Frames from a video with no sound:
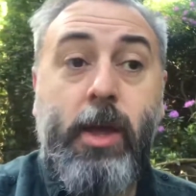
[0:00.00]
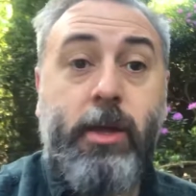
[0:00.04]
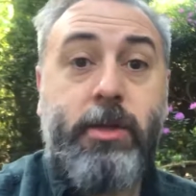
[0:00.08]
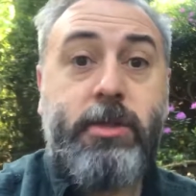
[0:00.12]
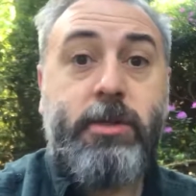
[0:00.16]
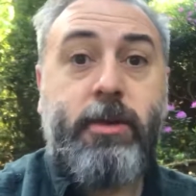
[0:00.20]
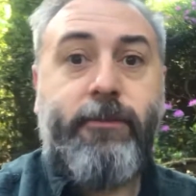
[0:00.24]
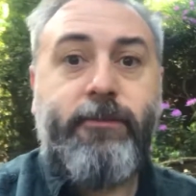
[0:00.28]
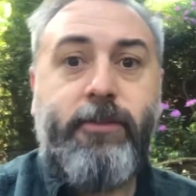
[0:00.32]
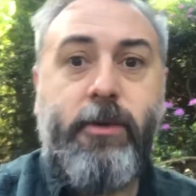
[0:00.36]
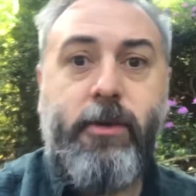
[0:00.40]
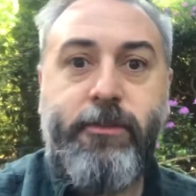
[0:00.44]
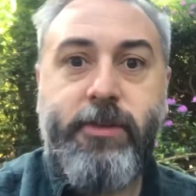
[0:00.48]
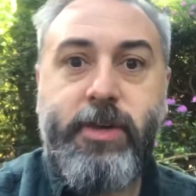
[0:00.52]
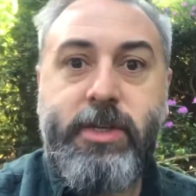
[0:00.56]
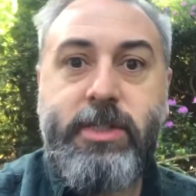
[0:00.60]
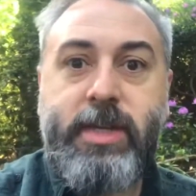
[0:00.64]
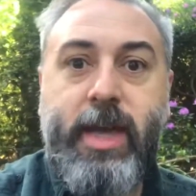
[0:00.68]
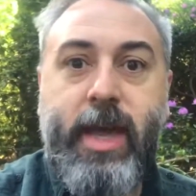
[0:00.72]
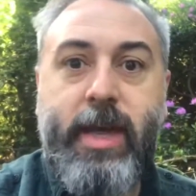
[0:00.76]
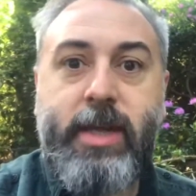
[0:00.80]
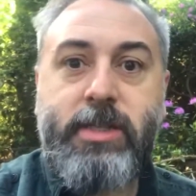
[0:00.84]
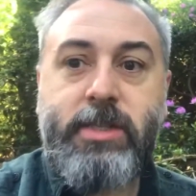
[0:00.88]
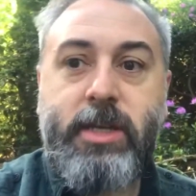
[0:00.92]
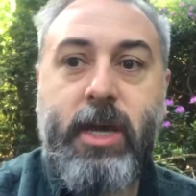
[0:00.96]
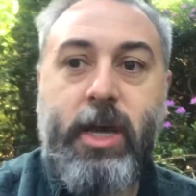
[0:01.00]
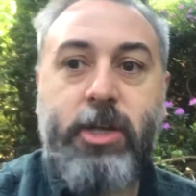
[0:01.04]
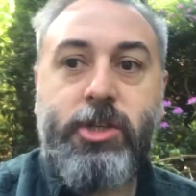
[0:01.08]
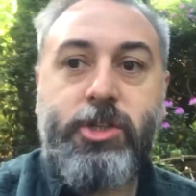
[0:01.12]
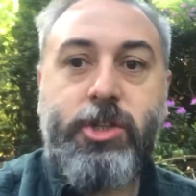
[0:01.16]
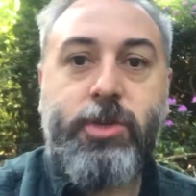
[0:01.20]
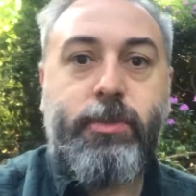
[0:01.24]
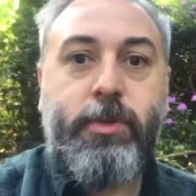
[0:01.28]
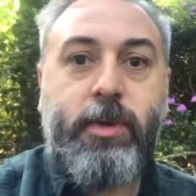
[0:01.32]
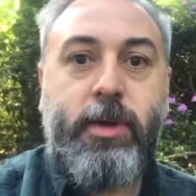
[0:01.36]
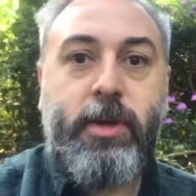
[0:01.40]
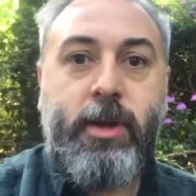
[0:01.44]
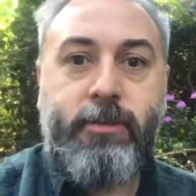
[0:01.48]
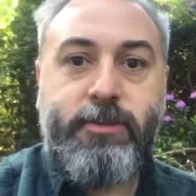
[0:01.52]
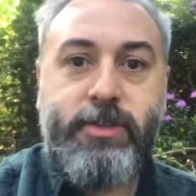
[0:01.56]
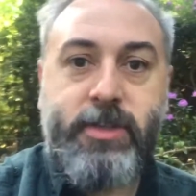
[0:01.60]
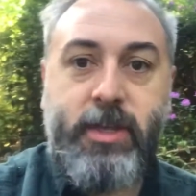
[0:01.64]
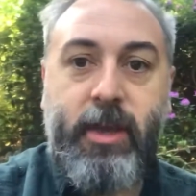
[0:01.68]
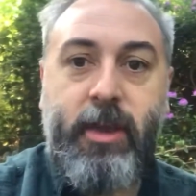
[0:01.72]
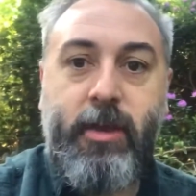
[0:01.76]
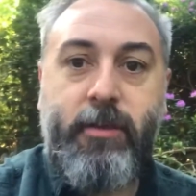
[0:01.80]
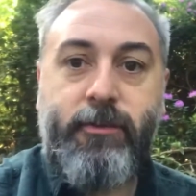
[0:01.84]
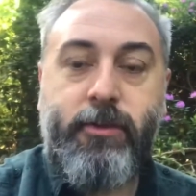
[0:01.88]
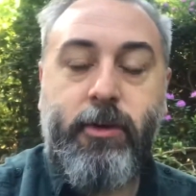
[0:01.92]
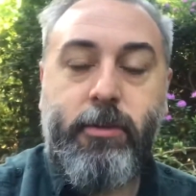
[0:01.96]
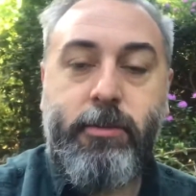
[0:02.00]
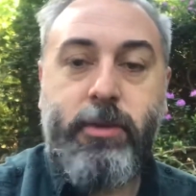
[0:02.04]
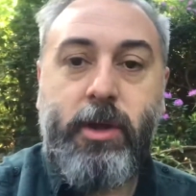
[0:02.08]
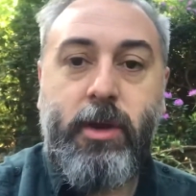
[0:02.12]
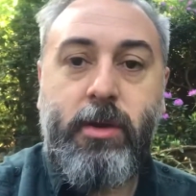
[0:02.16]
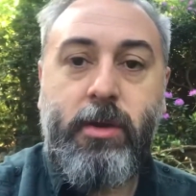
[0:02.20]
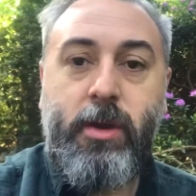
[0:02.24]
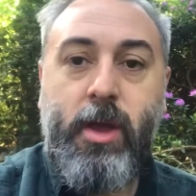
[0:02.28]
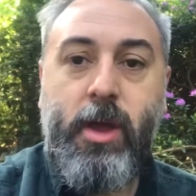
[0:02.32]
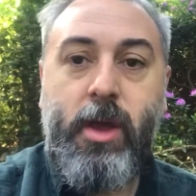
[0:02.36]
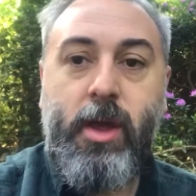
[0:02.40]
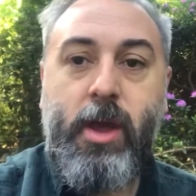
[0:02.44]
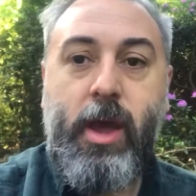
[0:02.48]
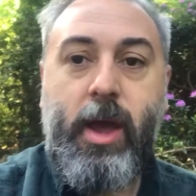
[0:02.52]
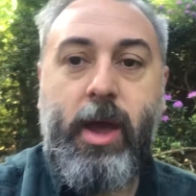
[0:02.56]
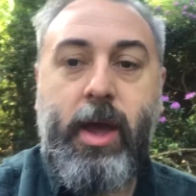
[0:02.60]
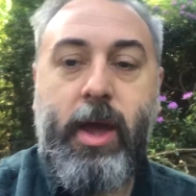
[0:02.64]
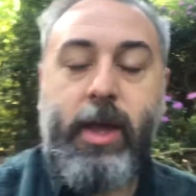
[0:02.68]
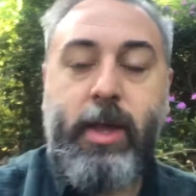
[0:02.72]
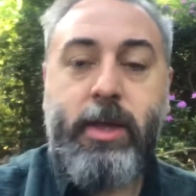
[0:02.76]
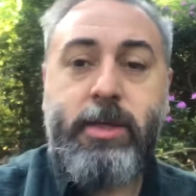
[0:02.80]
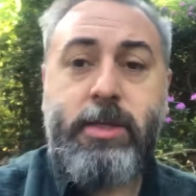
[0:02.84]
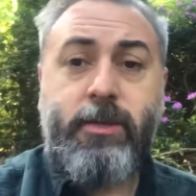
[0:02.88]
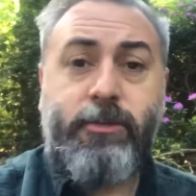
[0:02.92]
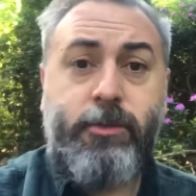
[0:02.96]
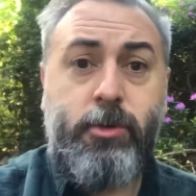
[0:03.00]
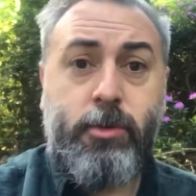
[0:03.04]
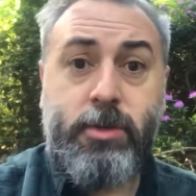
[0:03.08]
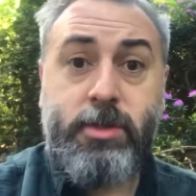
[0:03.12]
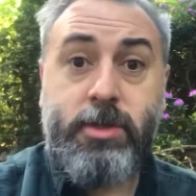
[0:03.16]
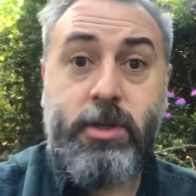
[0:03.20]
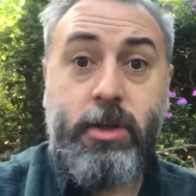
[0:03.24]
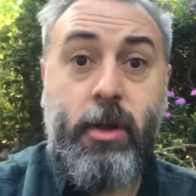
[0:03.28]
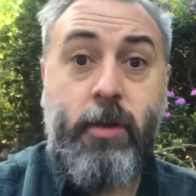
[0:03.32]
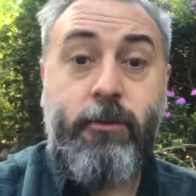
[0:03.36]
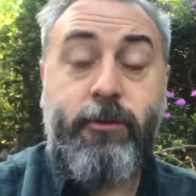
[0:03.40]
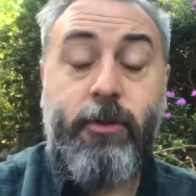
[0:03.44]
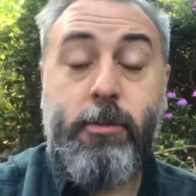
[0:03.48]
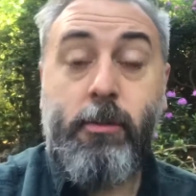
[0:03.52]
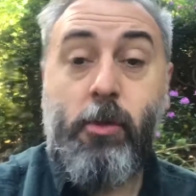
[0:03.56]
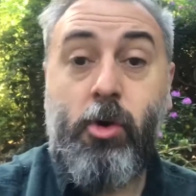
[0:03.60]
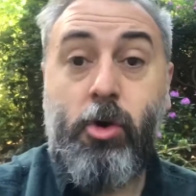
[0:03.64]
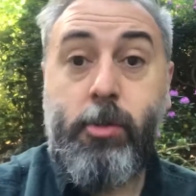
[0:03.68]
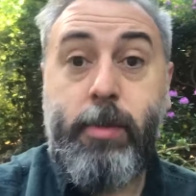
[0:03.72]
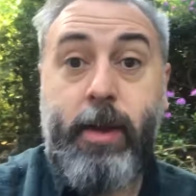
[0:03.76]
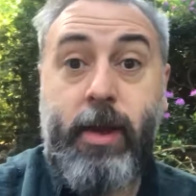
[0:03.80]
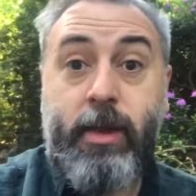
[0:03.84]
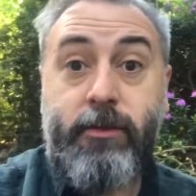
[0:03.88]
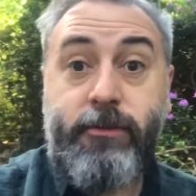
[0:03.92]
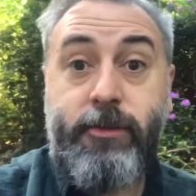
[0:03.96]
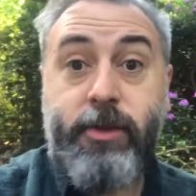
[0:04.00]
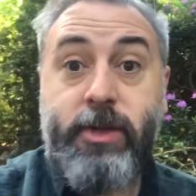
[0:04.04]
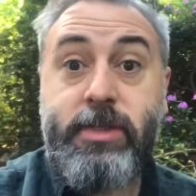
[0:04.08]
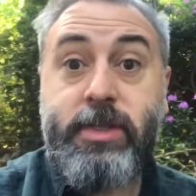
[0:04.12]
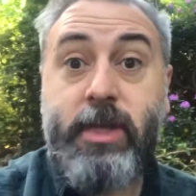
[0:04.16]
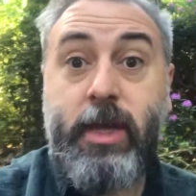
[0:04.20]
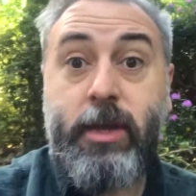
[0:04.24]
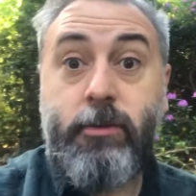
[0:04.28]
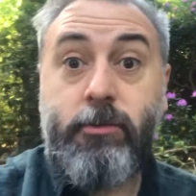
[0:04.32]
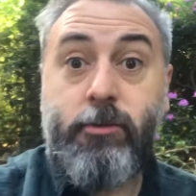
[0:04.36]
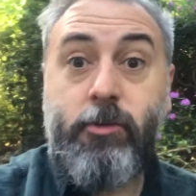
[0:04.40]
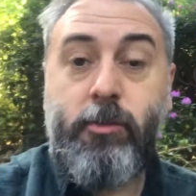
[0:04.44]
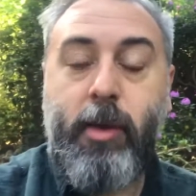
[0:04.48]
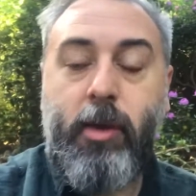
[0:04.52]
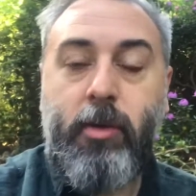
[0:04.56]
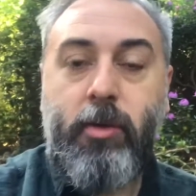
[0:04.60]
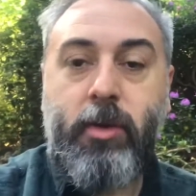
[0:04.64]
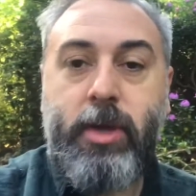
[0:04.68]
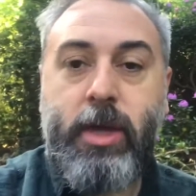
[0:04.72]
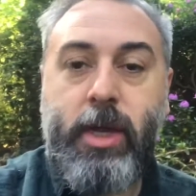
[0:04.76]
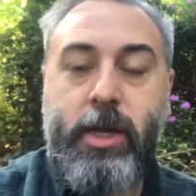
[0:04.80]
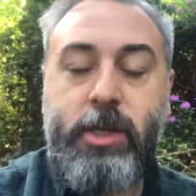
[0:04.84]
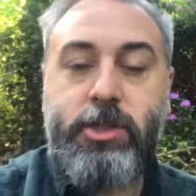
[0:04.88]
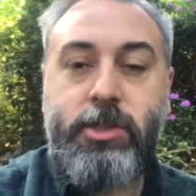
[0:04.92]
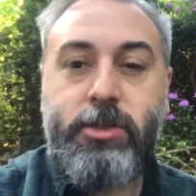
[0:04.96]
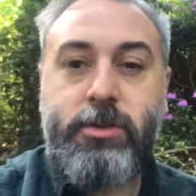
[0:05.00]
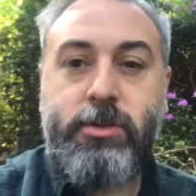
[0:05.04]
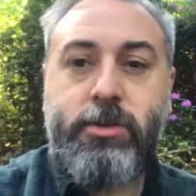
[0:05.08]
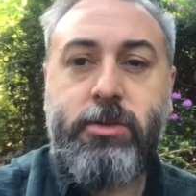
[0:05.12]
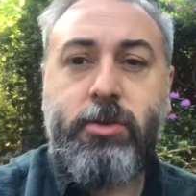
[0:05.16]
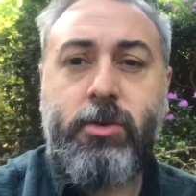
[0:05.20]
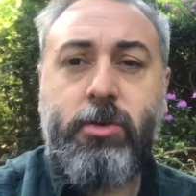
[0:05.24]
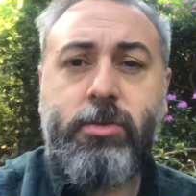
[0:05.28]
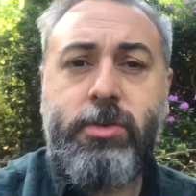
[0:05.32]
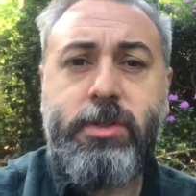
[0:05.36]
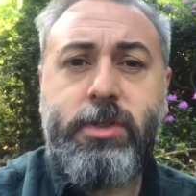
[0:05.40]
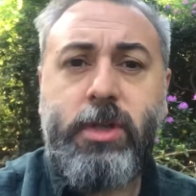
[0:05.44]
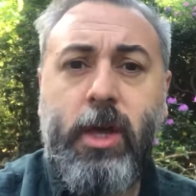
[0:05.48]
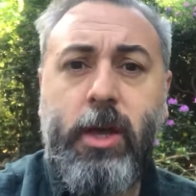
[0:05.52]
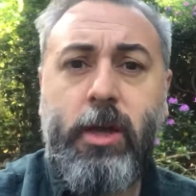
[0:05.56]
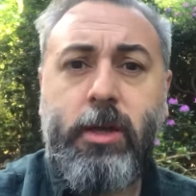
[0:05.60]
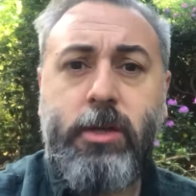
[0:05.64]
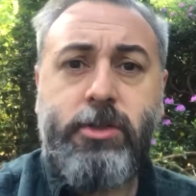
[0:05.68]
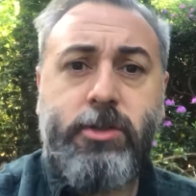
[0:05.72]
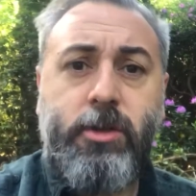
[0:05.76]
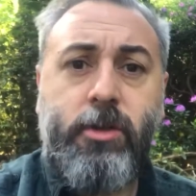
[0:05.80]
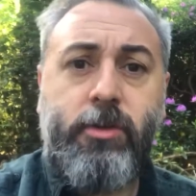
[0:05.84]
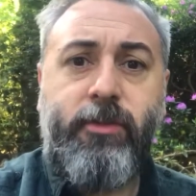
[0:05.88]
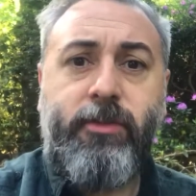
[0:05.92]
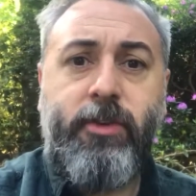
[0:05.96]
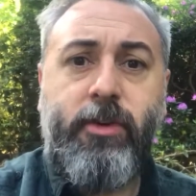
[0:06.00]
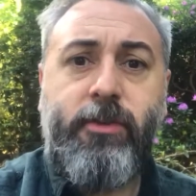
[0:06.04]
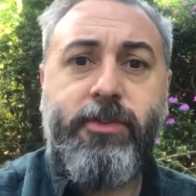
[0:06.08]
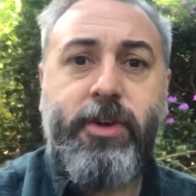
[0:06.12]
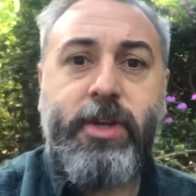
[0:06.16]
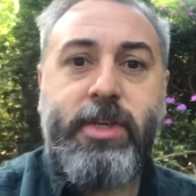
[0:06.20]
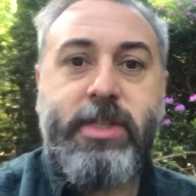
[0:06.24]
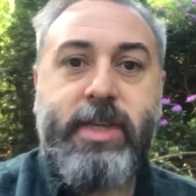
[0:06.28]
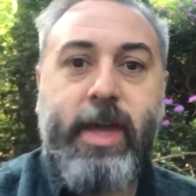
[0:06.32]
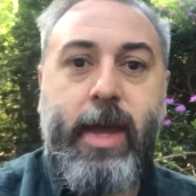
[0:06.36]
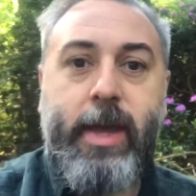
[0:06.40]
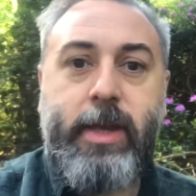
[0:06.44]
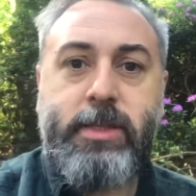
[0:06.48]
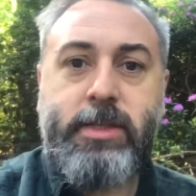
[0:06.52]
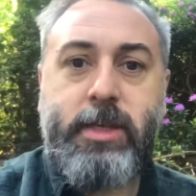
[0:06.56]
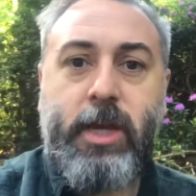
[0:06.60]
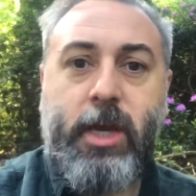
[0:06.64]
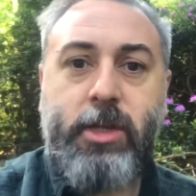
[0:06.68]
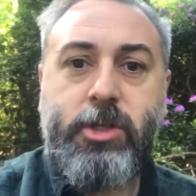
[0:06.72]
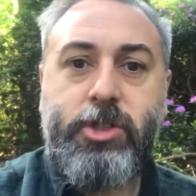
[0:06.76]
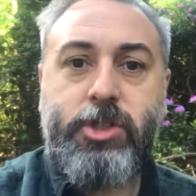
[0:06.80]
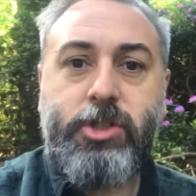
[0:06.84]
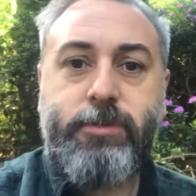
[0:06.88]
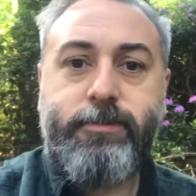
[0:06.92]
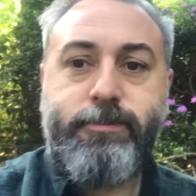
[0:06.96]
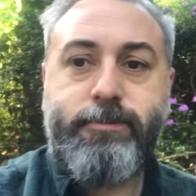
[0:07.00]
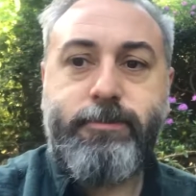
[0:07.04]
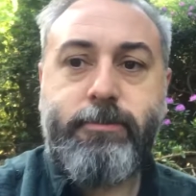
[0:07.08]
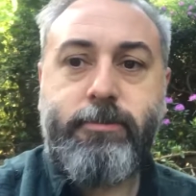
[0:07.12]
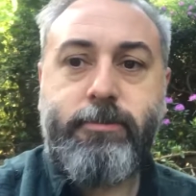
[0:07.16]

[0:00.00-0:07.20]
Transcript: So feel free to get in touch. We'd love to hear from you. And if you want to know anything more about the First Aid in Remote Locations course, do feel free to get in touch.